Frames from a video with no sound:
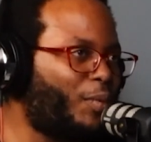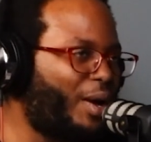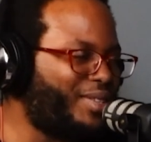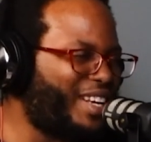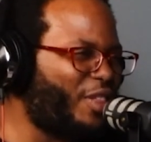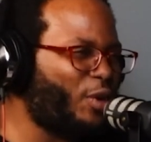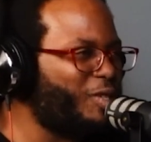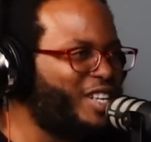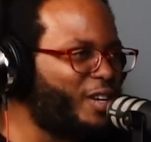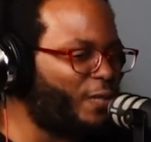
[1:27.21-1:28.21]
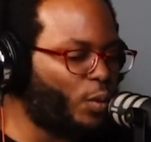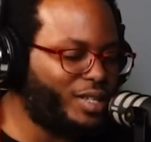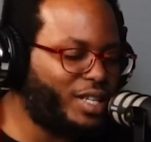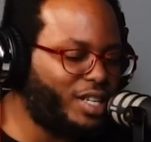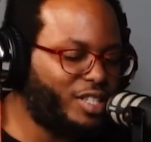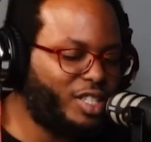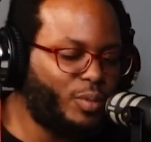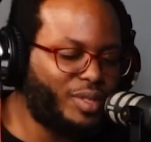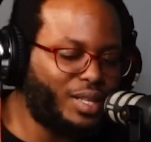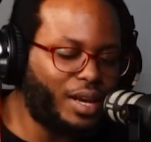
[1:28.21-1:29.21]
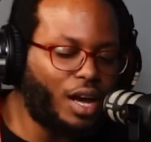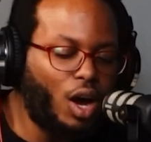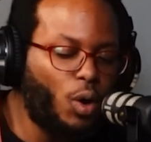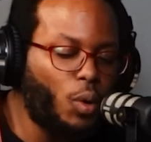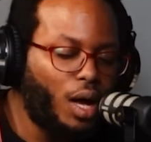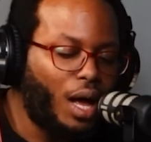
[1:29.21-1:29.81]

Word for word: when I was like thirteen or fourteen, she was like, "Oh,